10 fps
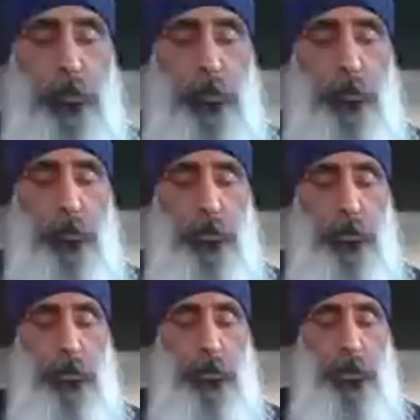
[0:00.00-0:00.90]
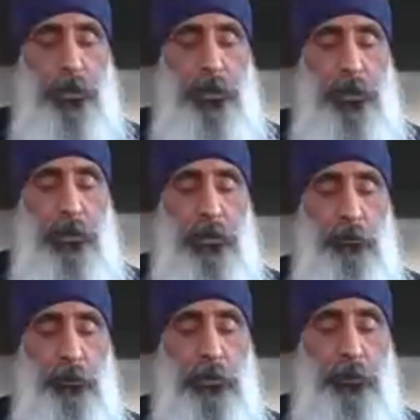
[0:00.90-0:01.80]
with a tiny little bit
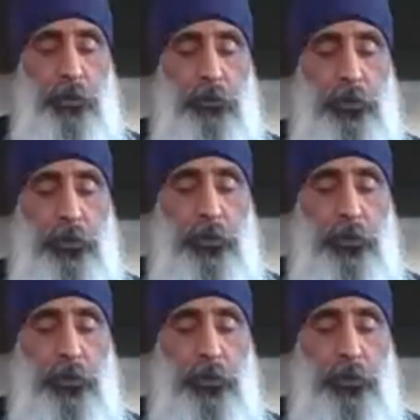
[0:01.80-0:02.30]
of effort,